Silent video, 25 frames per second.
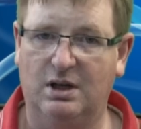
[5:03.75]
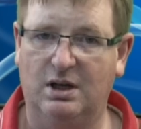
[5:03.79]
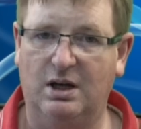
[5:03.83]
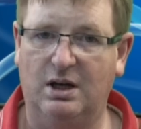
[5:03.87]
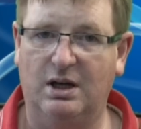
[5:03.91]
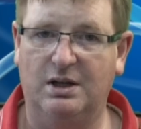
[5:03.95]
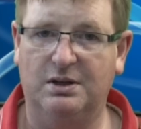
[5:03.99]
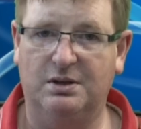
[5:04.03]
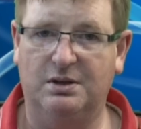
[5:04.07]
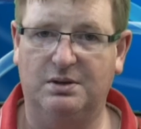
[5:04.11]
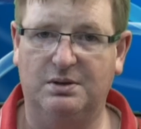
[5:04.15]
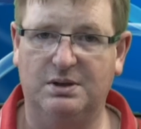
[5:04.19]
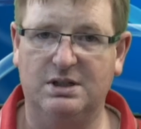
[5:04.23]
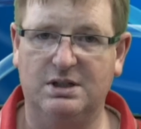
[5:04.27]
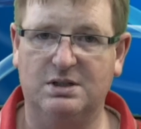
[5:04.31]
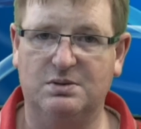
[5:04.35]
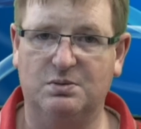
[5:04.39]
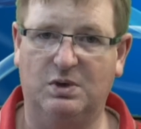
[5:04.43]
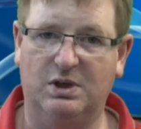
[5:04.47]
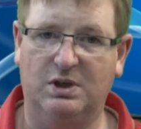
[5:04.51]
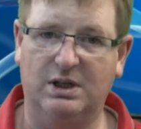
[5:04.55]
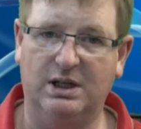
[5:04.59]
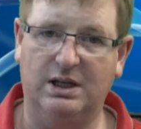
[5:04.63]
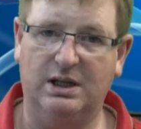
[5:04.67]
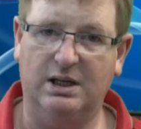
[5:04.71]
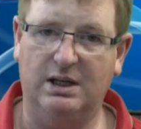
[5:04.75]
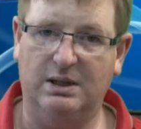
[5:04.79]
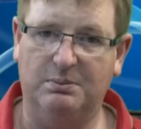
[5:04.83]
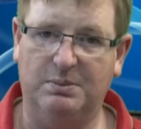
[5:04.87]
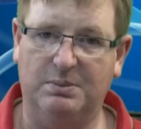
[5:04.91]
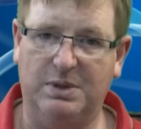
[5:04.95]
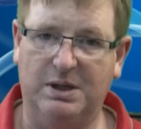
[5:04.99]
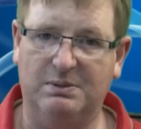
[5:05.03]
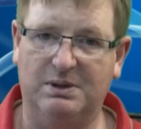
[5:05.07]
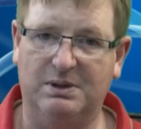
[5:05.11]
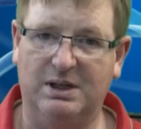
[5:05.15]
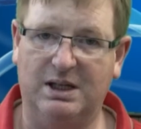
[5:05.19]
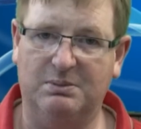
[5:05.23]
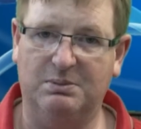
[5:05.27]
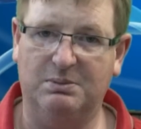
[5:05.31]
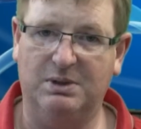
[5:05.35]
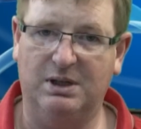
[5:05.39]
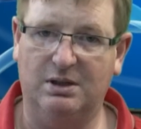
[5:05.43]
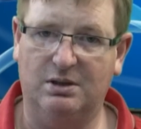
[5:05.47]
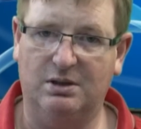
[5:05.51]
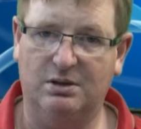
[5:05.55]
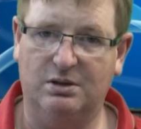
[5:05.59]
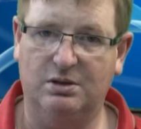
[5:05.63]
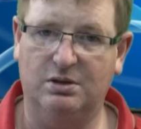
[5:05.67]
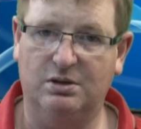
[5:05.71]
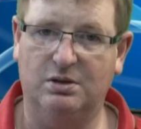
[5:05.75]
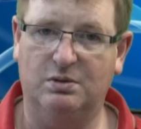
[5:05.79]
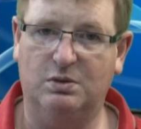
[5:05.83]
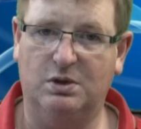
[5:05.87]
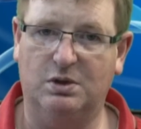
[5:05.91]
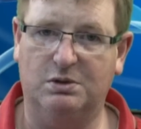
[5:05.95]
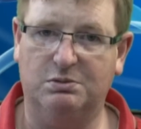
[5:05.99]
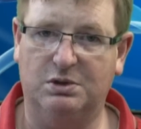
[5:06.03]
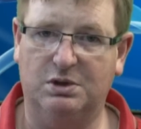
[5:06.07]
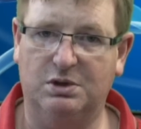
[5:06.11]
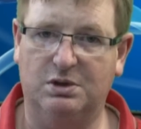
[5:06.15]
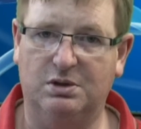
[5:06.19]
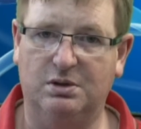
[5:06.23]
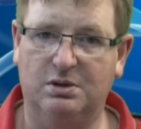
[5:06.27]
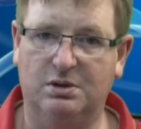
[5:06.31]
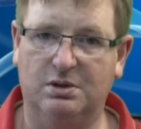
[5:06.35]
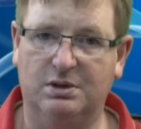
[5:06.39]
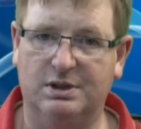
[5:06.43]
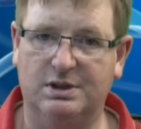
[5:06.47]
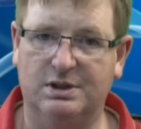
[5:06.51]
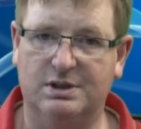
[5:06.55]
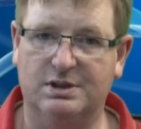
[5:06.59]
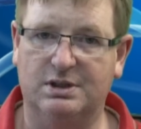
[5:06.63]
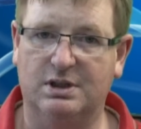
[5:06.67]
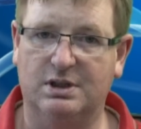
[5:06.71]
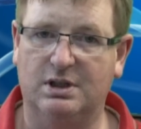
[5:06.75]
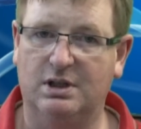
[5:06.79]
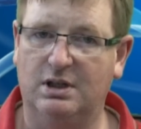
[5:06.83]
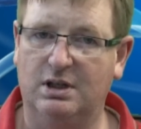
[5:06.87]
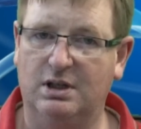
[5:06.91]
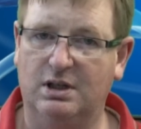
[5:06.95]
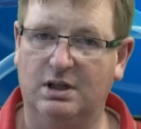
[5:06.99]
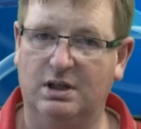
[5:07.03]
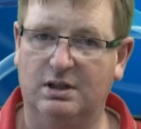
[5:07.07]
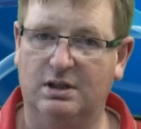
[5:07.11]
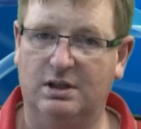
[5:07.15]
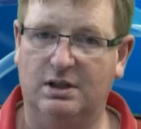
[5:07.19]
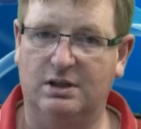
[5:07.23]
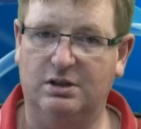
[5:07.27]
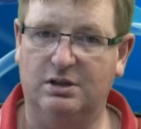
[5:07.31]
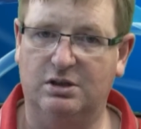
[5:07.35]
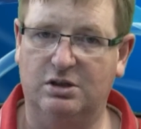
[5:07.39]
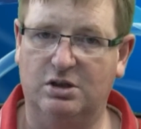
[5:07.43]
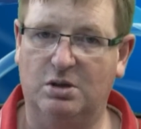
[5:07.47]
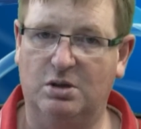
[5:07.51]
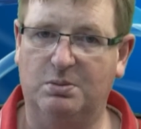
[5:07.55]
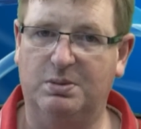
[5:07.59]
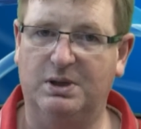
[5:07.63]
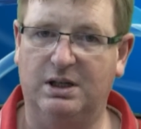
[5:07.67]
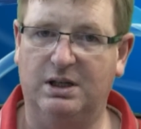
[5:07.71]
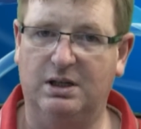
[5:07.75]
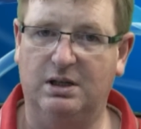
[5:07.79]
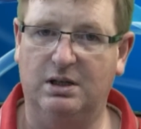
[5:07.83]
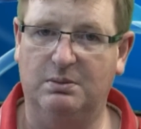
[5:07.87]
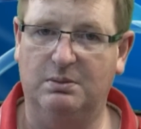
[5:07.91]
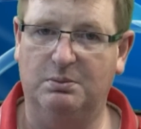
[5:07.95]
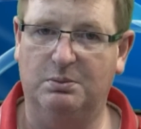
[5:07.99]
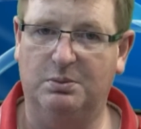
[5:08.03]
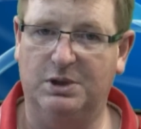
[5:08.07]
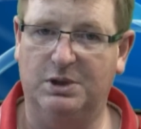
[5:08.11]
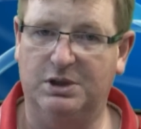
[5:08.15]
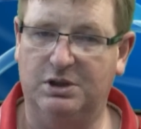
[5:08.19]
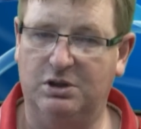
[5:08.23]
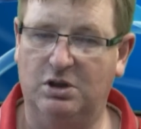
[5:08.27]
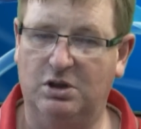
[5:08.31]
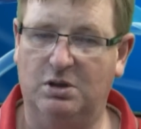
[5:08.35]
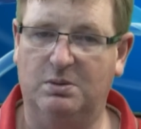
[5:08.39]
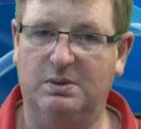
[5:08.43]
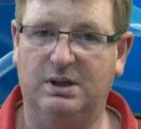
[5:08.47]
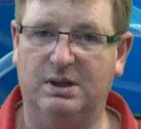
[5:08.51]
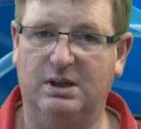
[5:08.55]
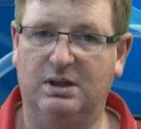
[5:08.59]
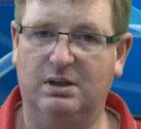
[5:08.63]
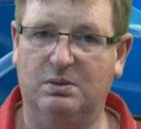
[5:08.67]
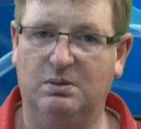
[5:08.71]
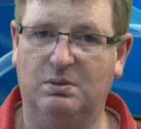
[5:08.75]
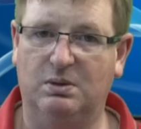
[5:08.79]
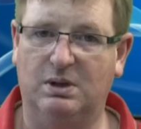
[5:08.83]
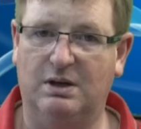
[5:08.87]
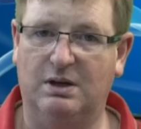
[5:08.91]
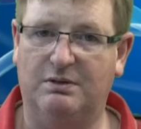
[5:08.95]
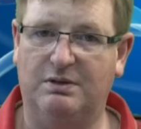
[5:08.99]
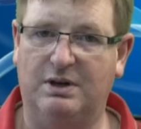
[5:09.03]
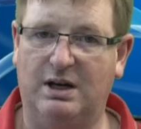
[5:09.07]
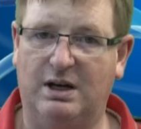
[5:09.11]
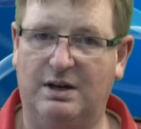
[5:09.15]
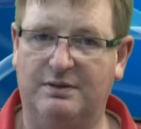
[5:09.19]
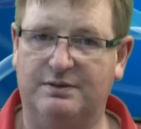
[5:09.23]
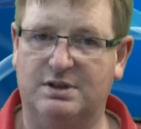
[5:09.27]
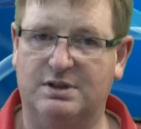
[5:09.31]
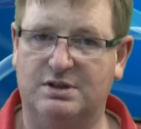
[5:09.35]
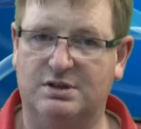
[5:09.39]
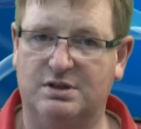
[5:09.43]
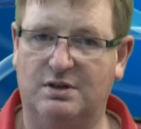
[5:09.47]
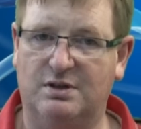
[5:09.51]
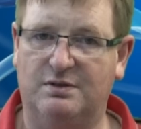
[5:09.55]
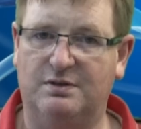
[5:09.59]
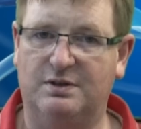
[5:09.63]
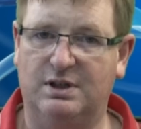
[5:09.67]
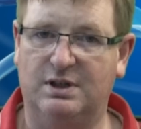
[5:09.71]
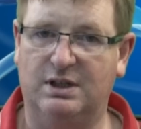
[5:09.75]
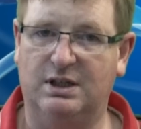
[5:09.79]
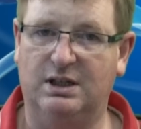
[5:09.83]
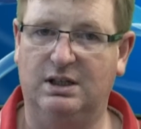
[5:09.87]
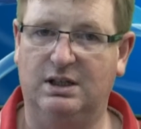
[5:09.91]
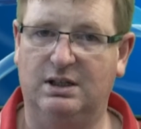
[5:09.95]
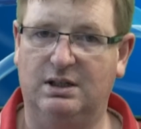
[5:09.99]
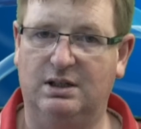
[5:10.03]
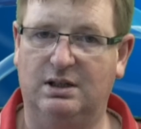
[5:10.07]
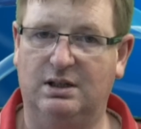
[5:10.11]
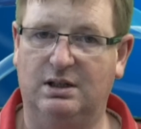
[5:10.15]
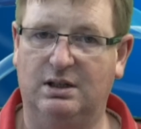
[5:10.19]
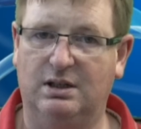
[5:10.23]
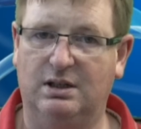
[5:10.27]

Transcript: And the reason why people like me are doing what we're doing is that nobody, but nobody, will ever have to suffer it again.